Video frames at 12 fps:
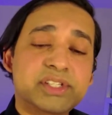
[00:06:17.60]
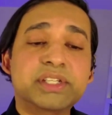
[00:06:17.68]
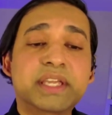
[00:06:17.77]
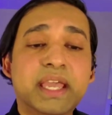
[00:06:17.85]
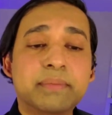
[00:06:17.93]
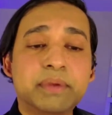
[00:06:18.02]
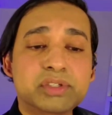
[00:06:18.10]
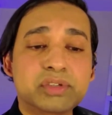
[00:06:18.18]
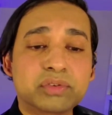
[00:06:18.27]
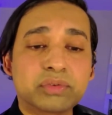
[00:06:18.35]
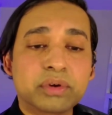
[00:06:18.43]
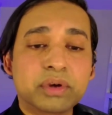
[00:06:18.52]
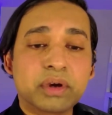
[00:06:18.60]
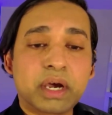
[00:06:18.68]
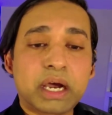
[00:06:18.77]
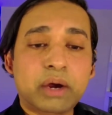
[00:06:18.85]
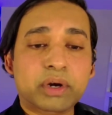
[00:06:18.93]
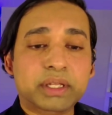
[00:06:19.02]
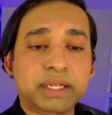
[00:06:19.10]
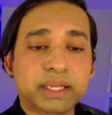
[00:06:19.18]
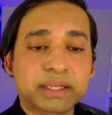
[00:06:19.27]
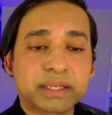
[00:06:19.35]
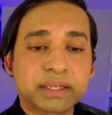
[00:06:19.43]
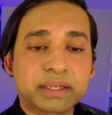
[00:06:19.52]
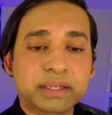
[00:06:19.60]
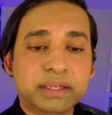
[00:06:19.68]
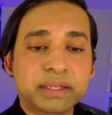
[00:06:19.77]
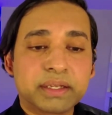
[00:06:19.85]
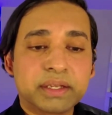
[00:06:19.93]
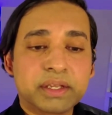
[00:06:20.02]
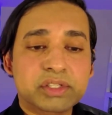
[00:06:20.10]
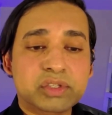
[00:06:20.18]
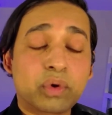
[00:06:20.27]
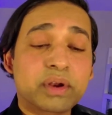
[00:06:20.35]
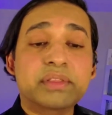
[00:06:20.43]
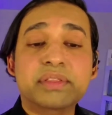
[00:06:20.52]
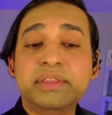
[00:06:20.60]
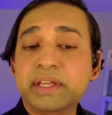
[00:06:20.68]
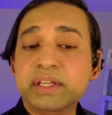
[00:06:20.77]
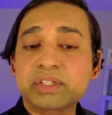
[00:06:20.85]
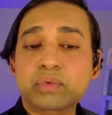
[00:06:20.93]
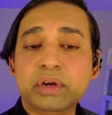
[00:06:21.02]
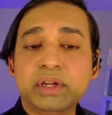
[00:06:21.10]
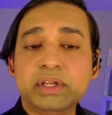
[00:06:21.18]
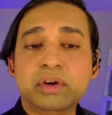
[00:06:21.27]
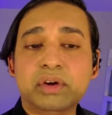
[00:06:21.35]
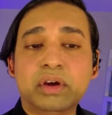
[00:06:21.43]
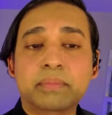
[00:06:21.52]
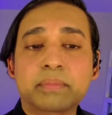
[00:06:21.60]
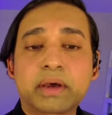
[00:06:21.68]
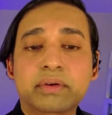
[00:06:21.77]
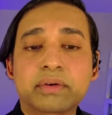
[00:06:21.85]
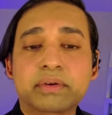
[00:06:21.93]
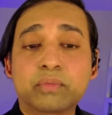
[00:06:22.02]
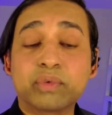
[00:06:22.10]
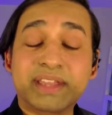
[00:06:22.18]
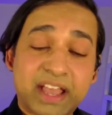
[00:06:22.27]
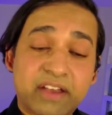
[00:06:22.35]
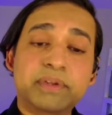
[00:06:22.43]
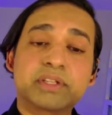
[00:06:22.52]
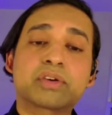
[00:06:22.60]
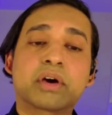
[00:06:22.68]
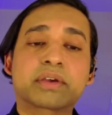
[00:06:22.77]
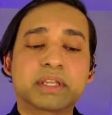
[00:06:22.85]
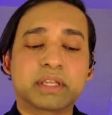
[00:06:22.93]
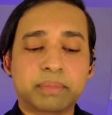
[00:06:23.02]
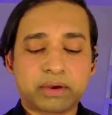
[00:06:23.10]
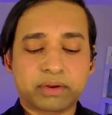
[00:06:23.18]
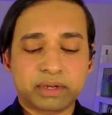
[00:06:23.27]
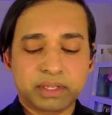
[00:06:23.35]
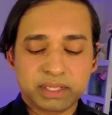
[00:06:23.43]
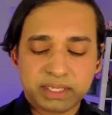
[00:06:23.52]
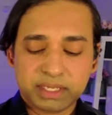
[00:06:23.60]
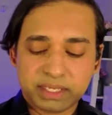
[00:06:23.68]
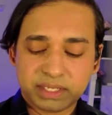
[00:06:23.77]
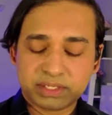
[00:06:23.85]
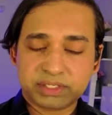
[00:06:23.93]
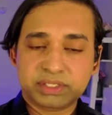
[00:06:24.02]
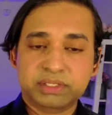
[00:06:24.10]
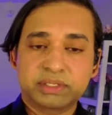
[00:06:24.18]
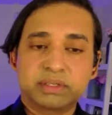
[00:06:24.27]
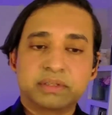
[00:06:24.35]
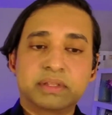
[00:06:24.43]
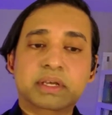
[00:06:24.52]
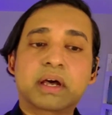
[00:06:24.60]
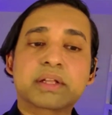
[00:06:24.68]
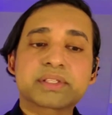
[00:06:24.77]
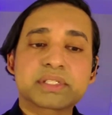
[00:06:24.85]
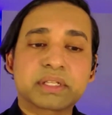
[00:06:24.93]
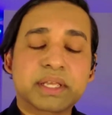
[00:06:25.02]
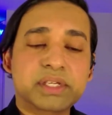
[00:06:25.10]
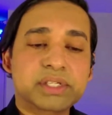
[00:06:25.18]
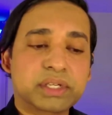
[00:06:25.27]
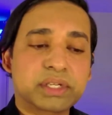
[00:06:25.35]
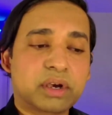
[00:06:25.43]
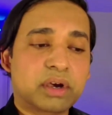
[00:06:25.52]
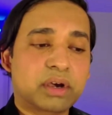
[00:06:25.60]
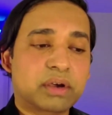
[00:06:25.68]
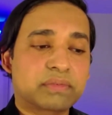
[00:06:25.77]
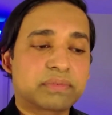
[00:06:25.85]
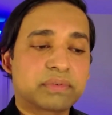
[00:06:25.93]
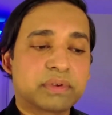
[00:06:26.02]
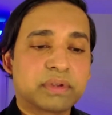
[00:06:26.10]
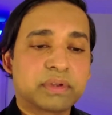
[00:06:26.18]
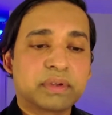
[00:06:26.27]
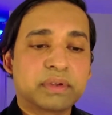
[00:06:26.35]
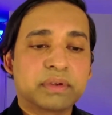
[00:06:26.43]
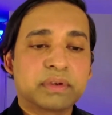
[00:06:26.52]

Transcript: And then she came into our clinic. So one of the things we're going to talk about, we have been talking about, is the constellation of